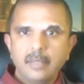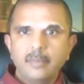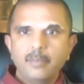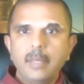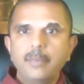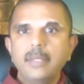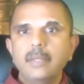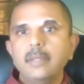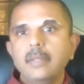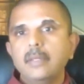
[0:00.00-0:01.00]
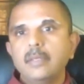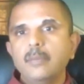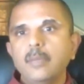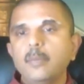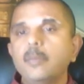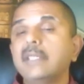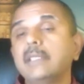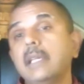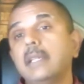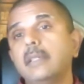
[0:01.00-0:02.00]
Maybe some people might
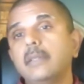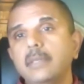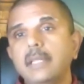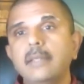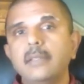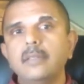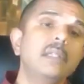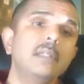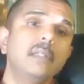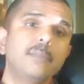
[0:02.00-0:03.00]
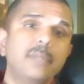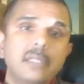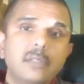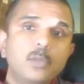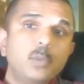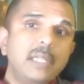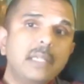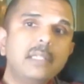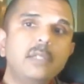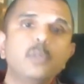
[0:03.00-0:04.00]
not understand this, but it's
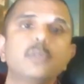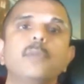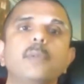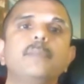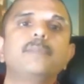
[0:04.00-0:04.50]
uniquely useful.